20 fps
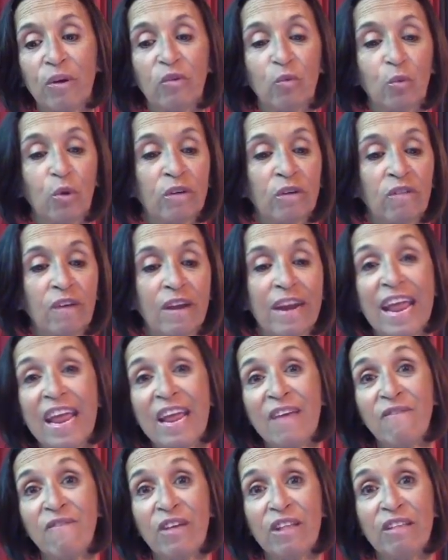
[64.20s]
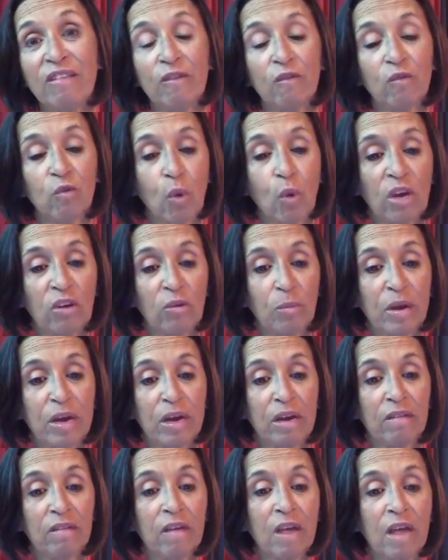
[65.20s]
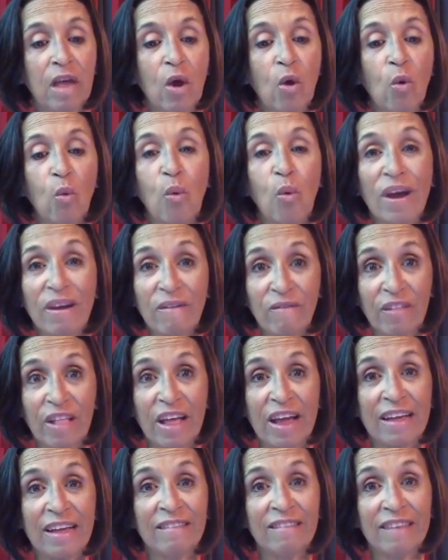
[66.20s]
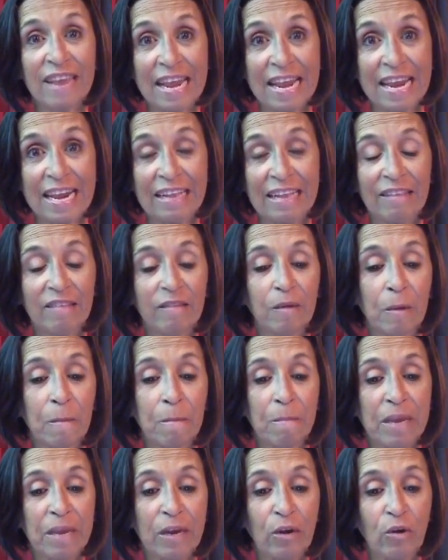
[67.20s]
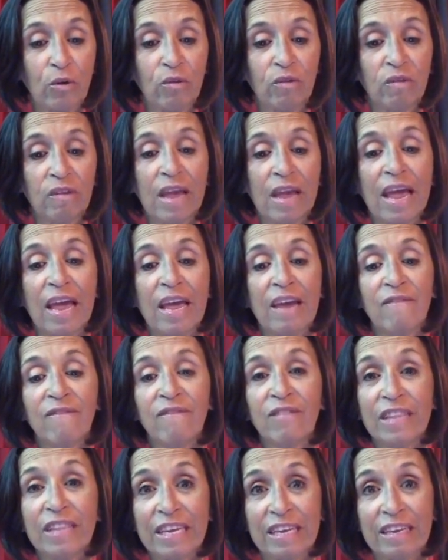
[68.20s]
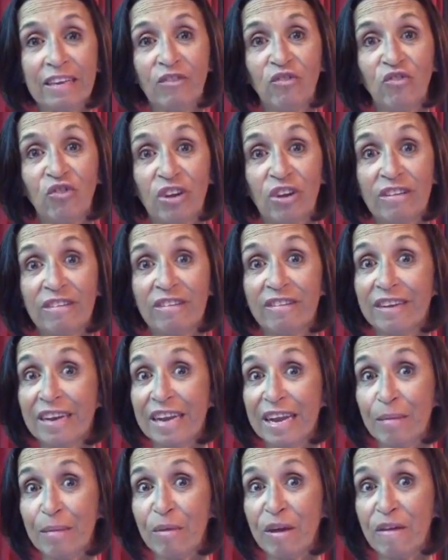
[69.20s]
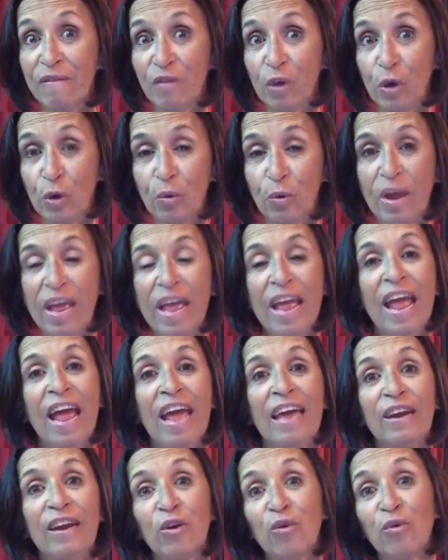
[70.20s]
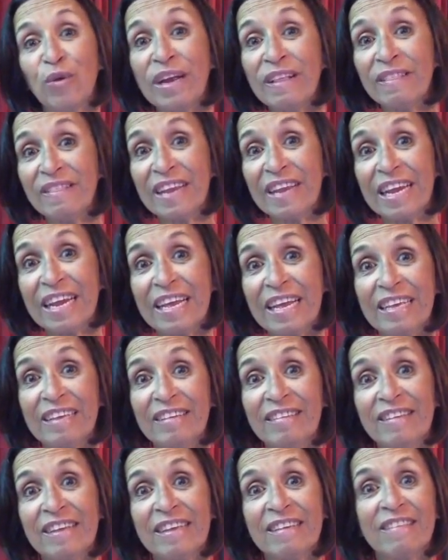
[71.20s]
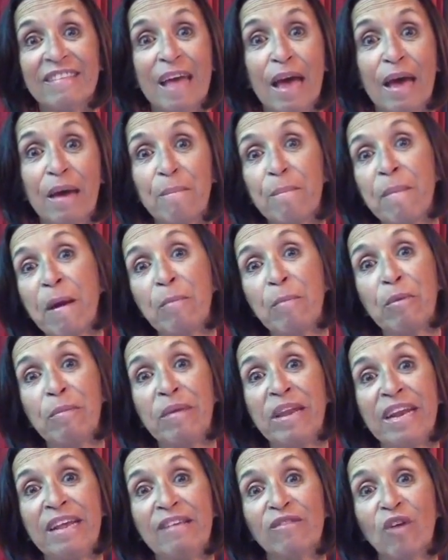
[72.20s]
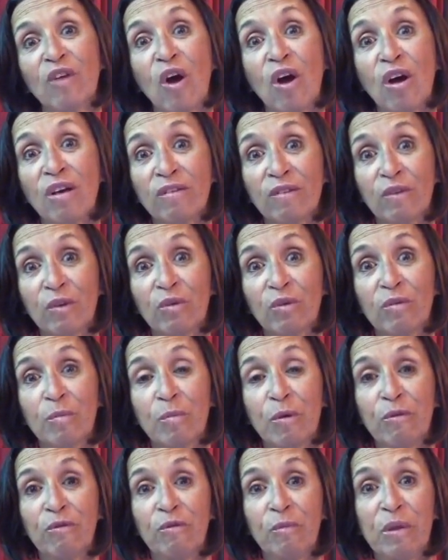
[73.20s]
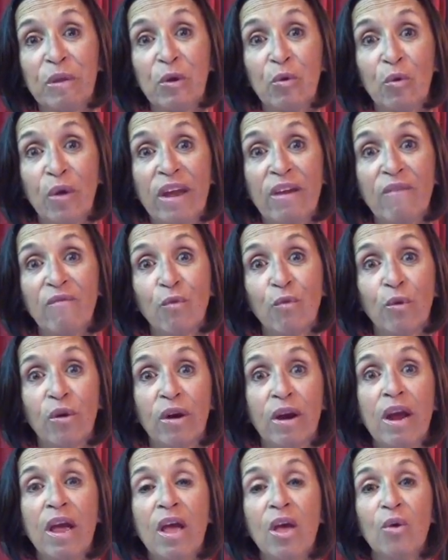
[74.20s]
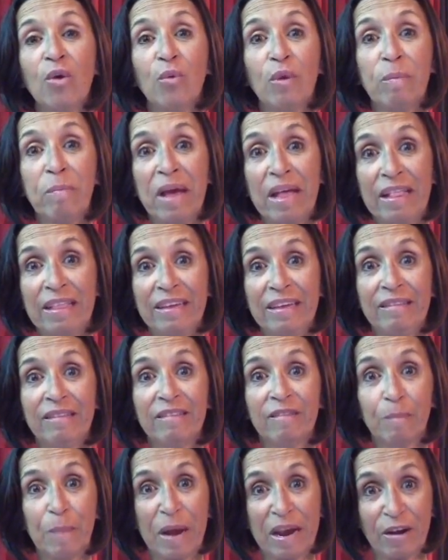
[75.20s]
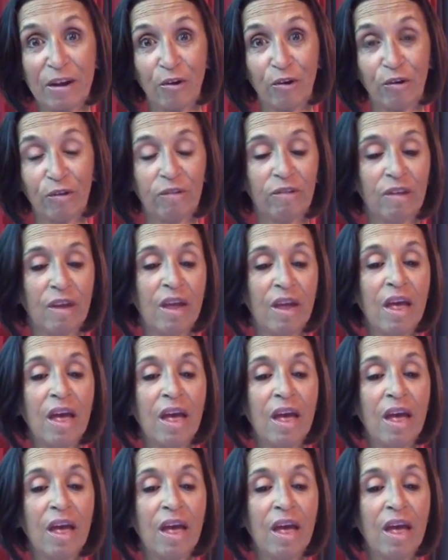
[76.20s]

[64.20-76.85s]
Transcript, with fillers: which works on aphids, squash bugs, white flies, ants, beetles, and fleas, just to name a few. And a great thing is, is that peppermint is also supposed to be great for repelling spiders.